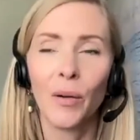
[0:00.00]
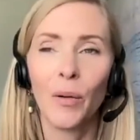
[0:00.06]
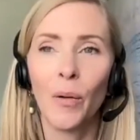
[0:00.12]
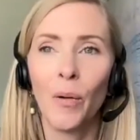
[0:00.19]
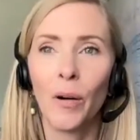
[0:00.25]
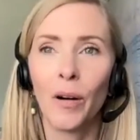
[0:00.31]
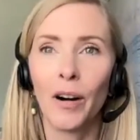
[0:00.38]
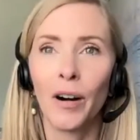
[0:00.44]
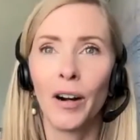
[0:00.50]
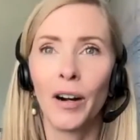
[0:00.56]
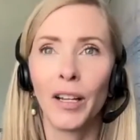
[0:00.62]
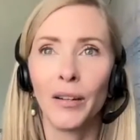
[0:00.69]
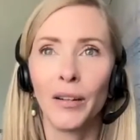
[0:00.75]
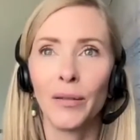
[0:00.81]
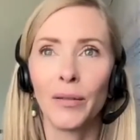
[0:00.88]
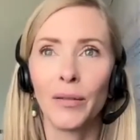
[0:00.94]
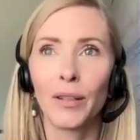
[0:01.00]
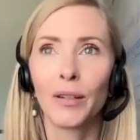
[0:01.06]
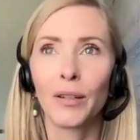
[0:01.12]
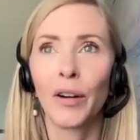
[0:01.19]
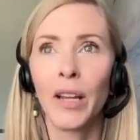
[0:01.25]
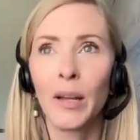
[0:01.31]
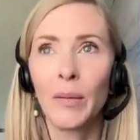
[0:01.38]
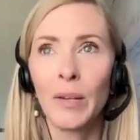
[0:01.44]
or you
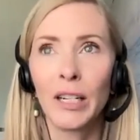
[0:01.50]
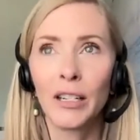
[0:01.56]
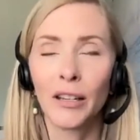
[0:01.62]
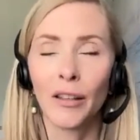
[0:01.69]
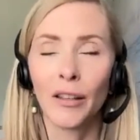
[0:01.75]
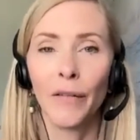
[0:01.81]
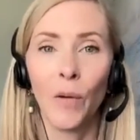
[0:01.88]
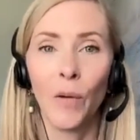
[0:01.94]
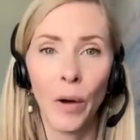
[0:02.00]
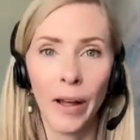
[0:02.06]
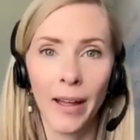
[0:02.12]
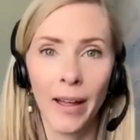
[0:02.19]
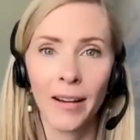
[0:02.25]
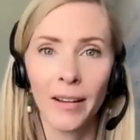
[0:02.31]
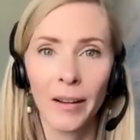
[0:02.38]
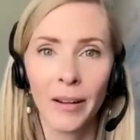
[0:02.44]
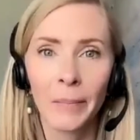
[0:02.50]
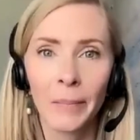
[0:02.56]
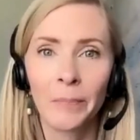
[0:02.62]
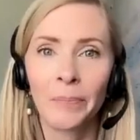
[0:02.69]
scream into the void,